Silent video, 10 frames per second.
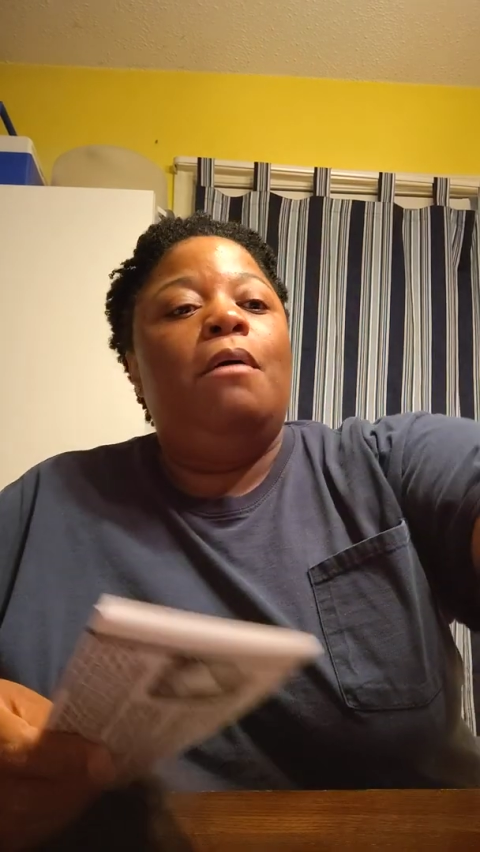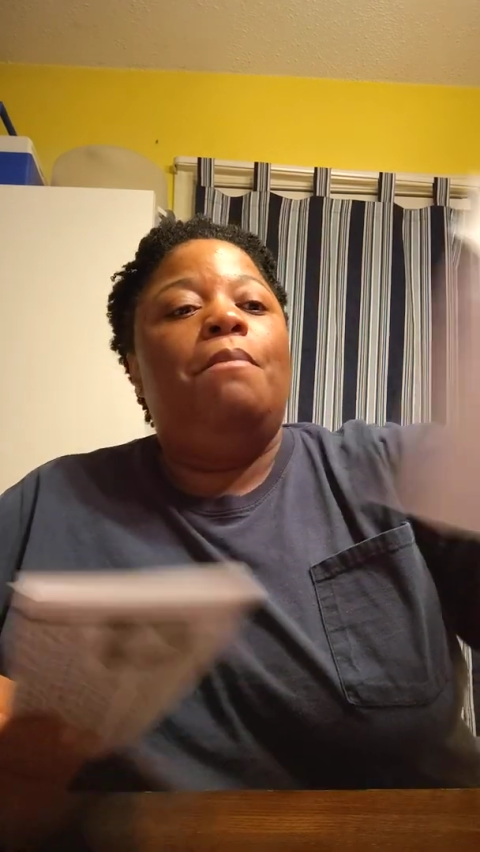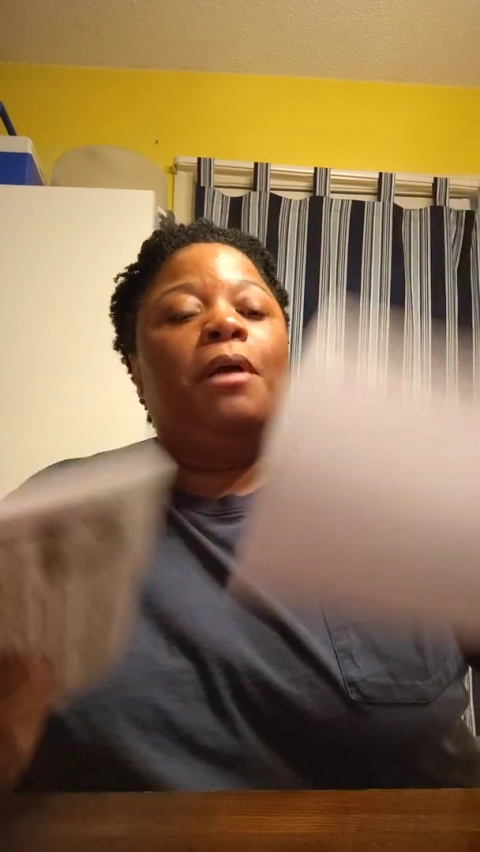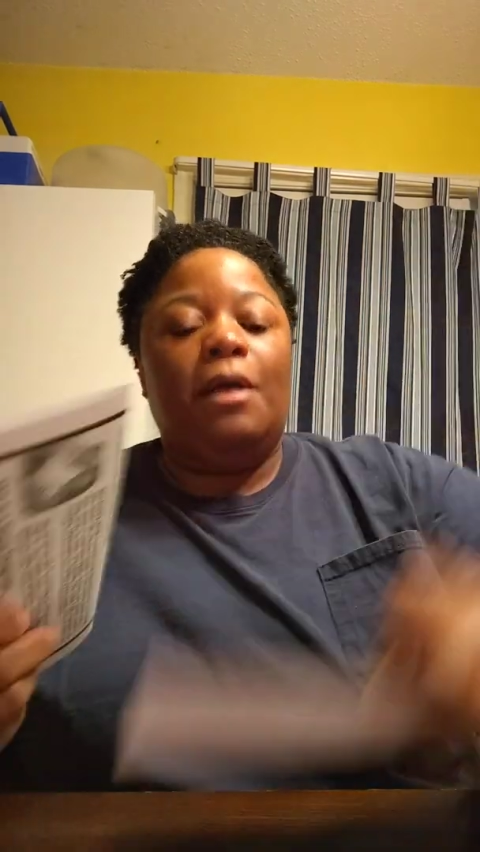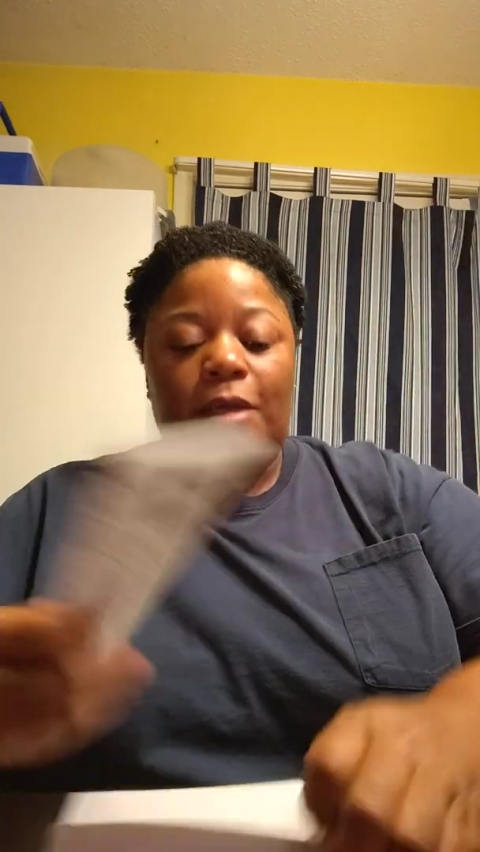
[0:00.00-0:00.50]

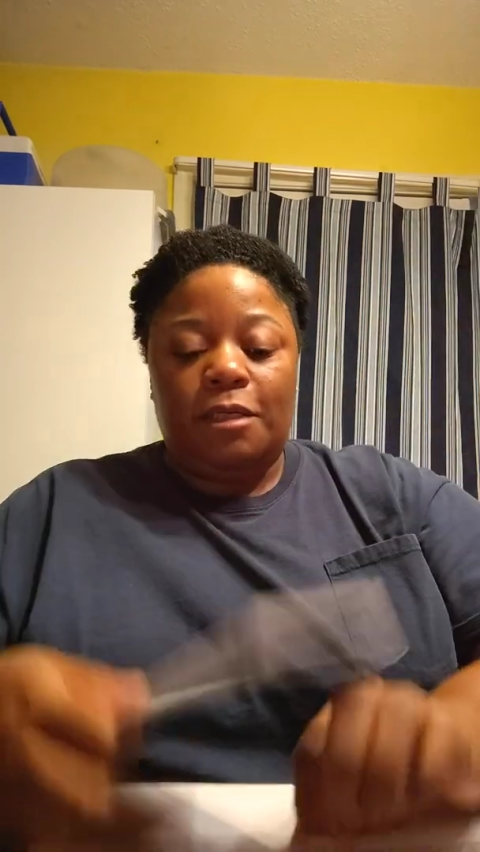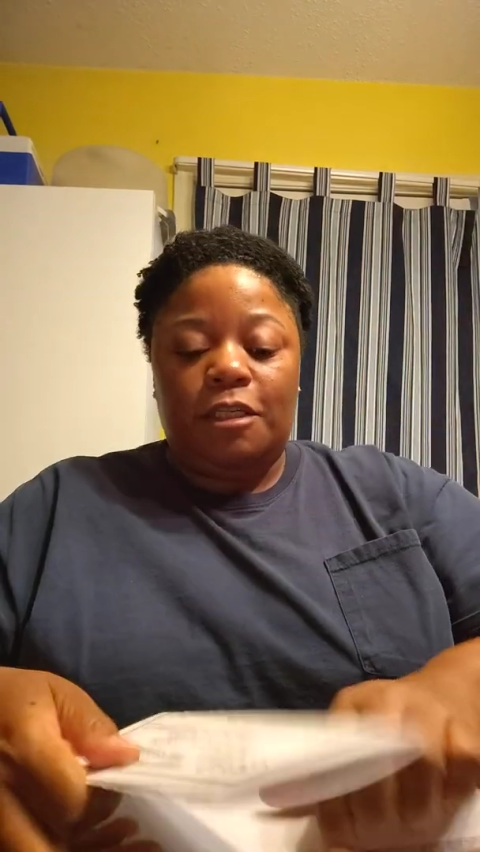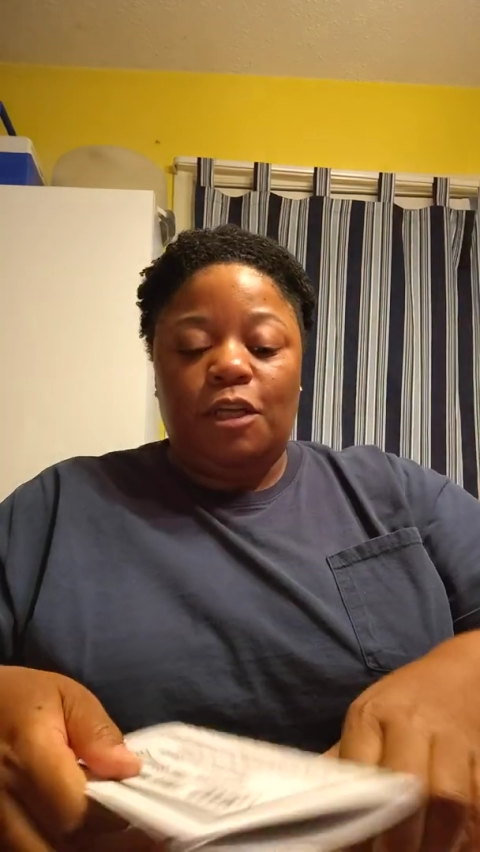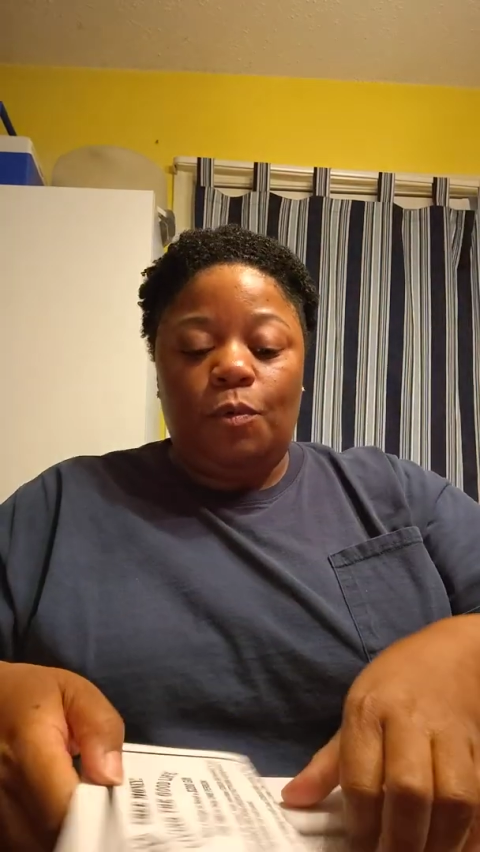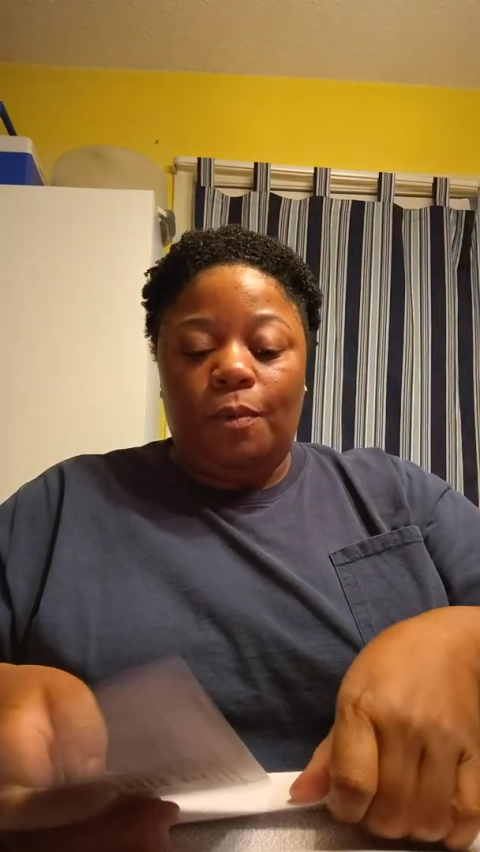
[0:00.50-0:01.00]
because
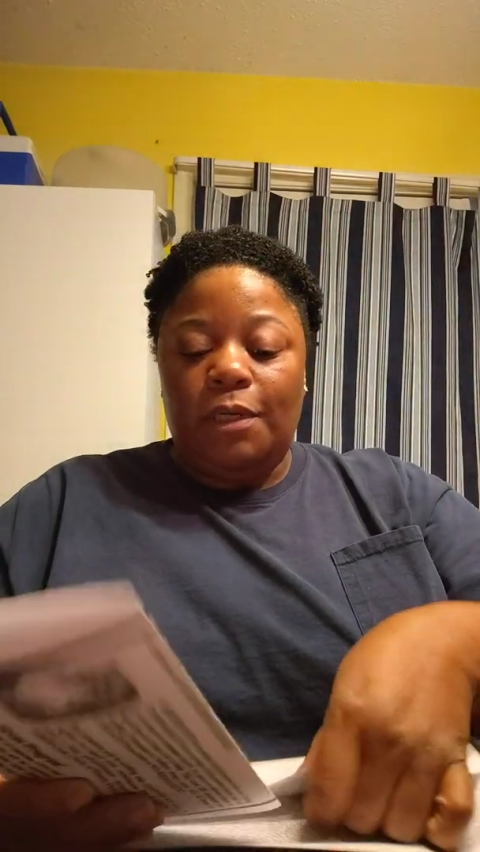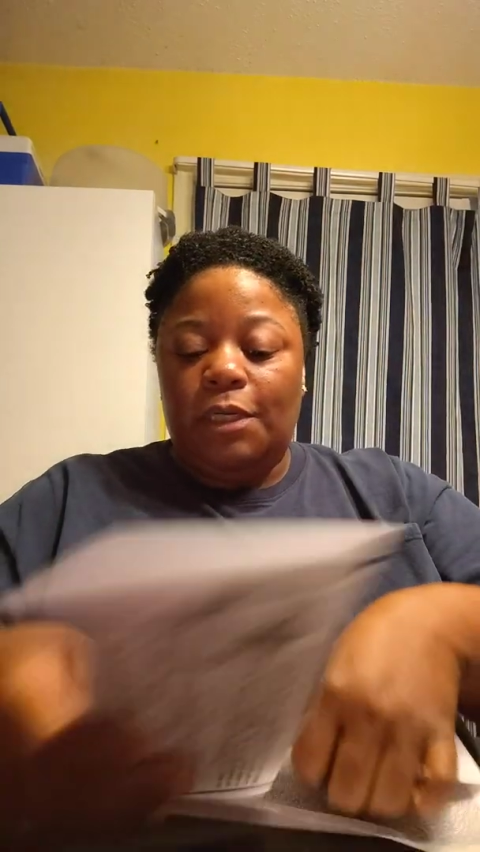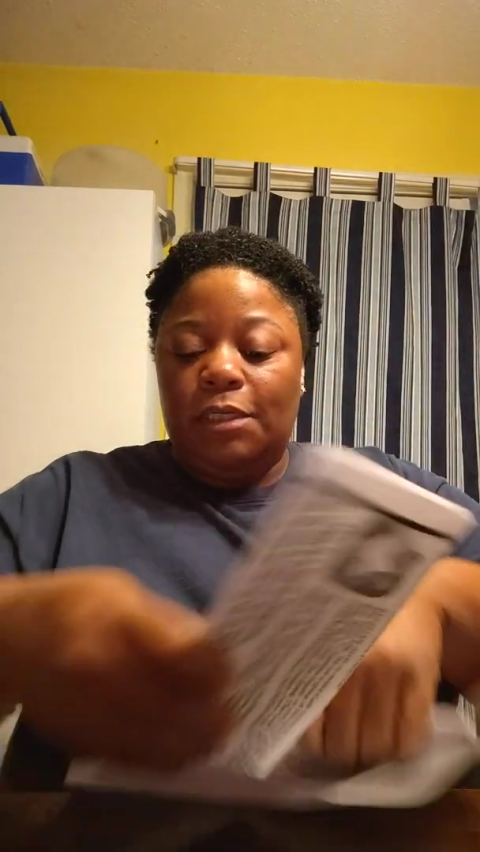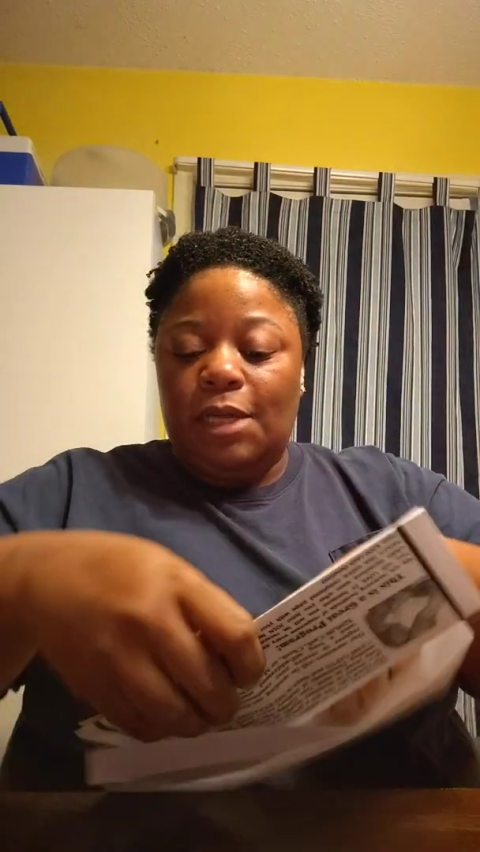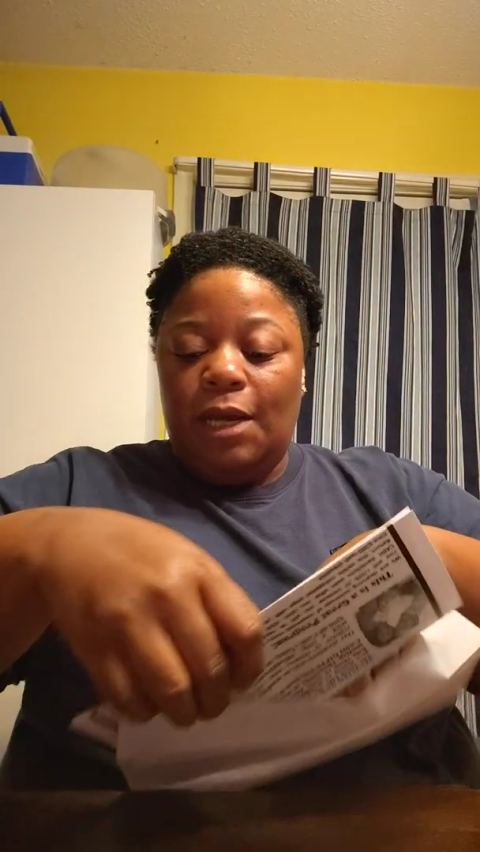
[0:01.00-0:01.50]
someone
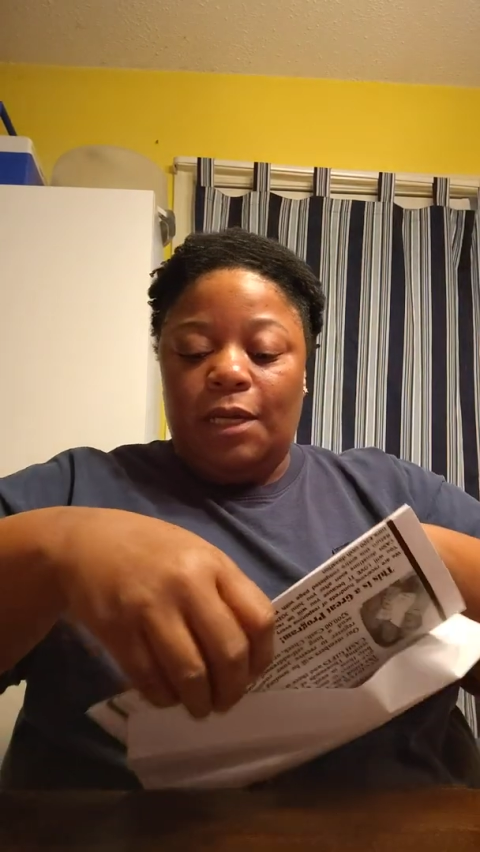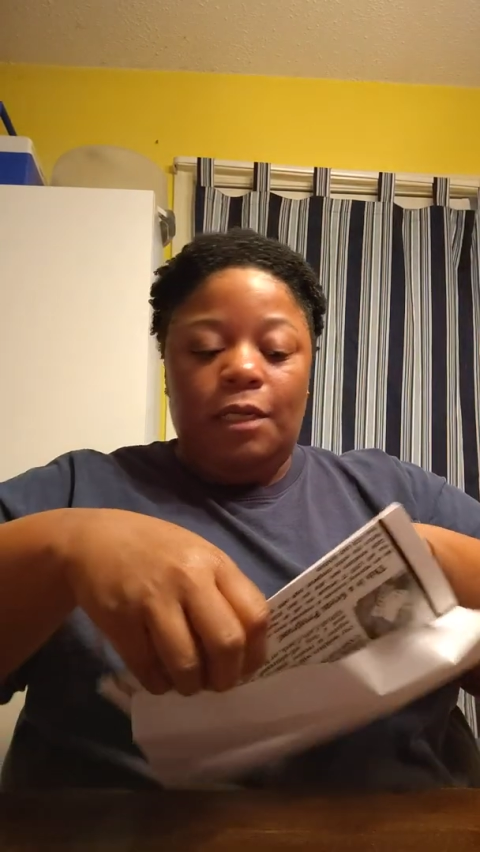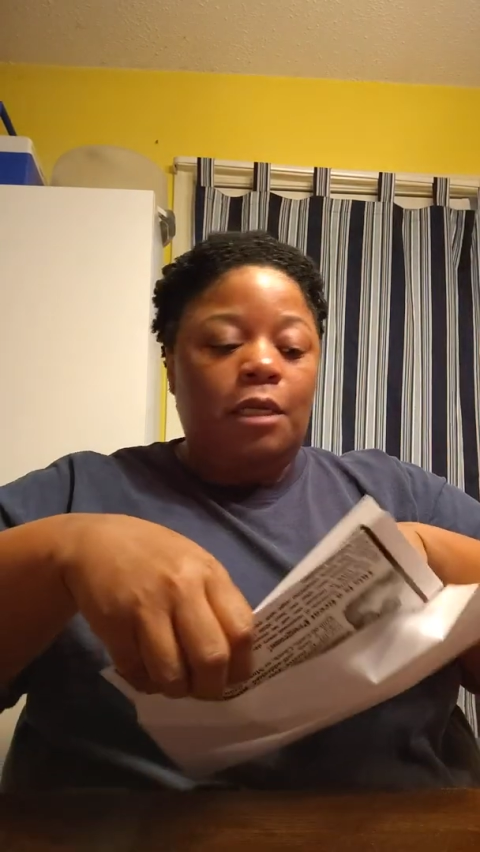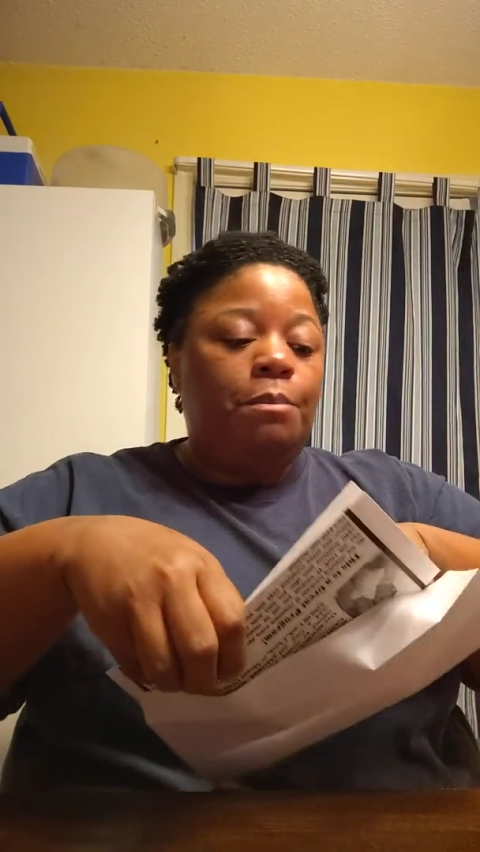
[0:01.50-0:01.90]
that's not in the